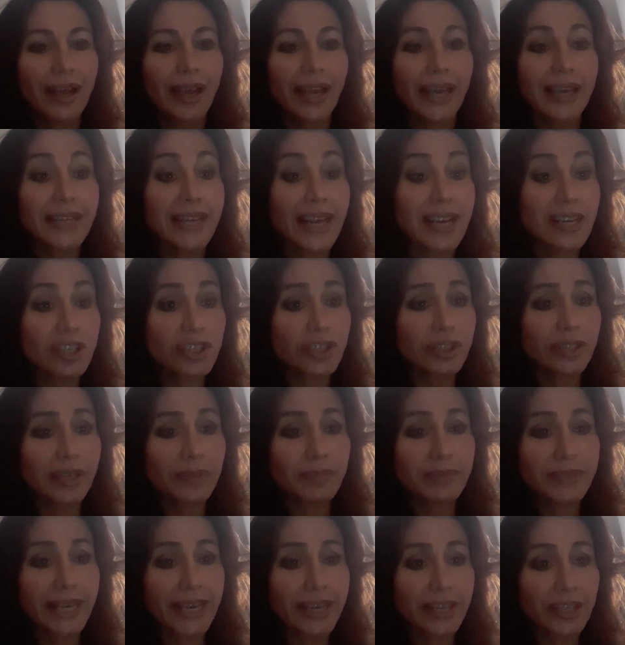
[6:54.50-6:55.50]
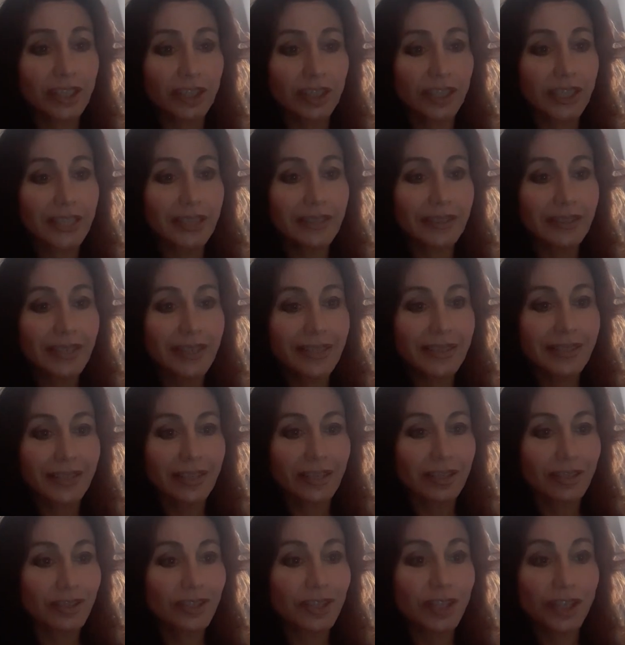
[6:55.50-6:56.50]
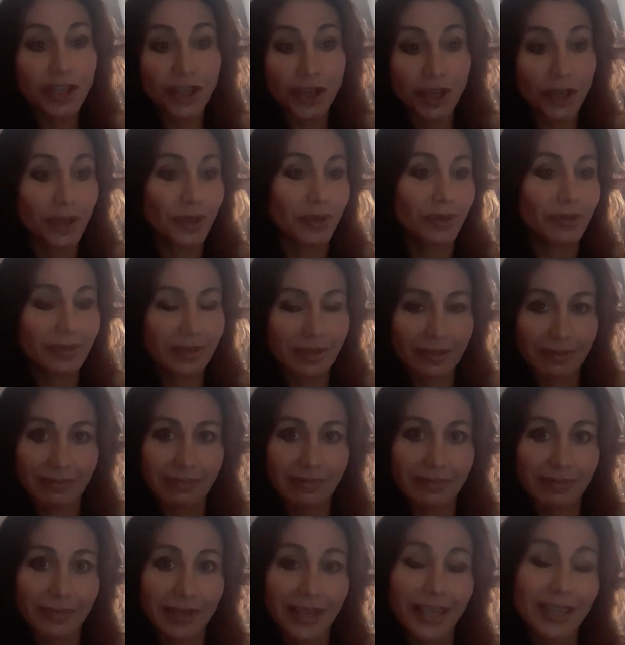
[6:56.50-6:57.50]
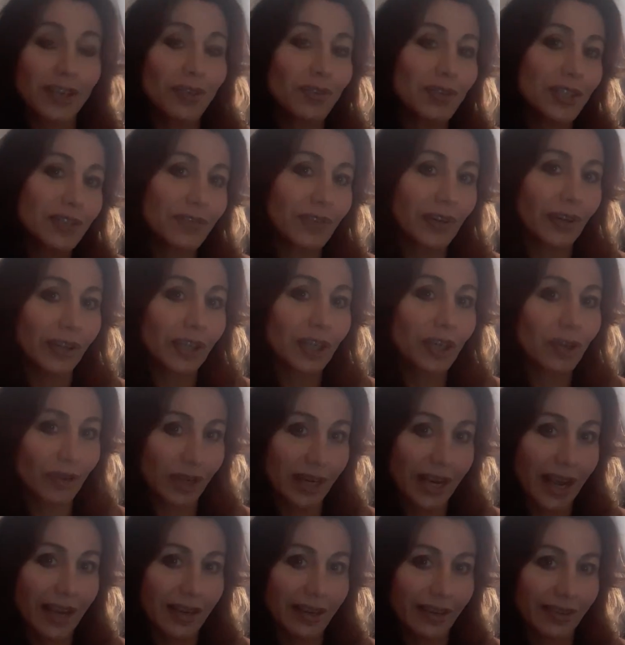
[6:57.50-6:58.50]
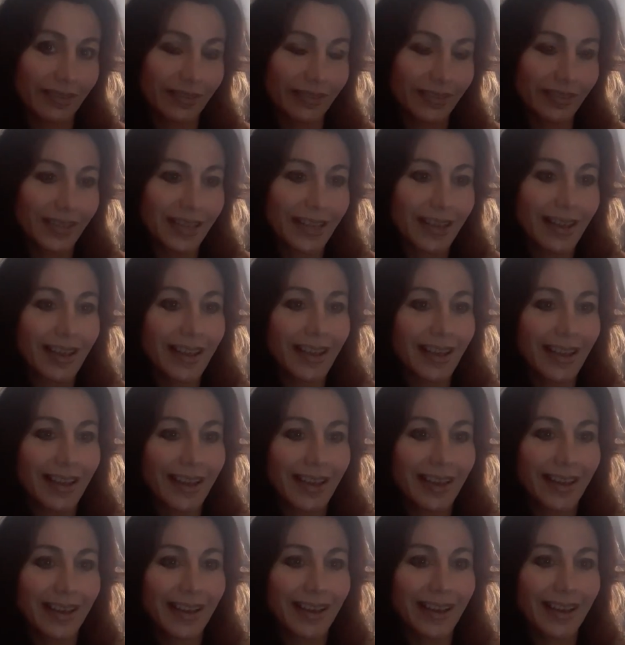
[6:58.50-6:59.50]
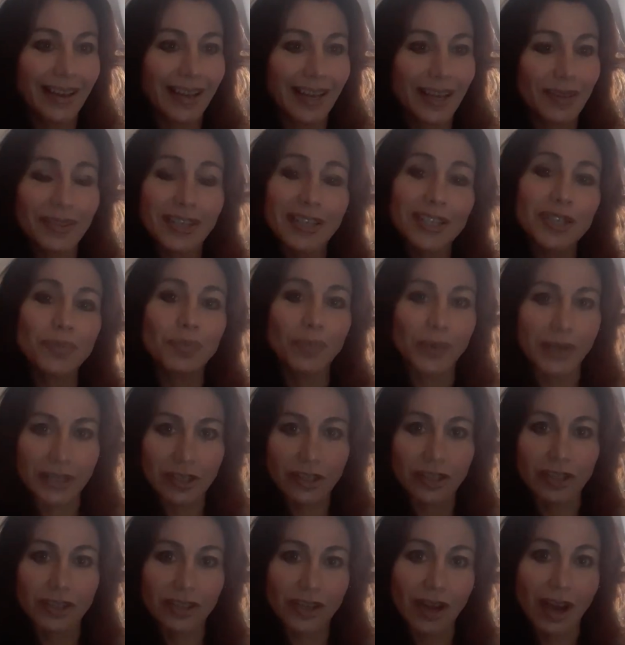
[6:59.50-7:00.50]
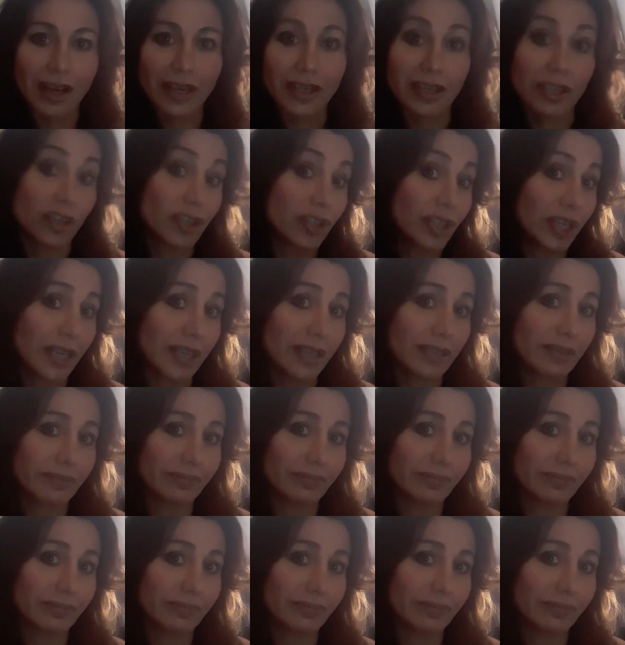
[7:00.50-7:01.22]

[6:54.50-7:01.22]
And actually, I'm taking a look at this and it's cute and it's very creative. And this bitch is talking shit.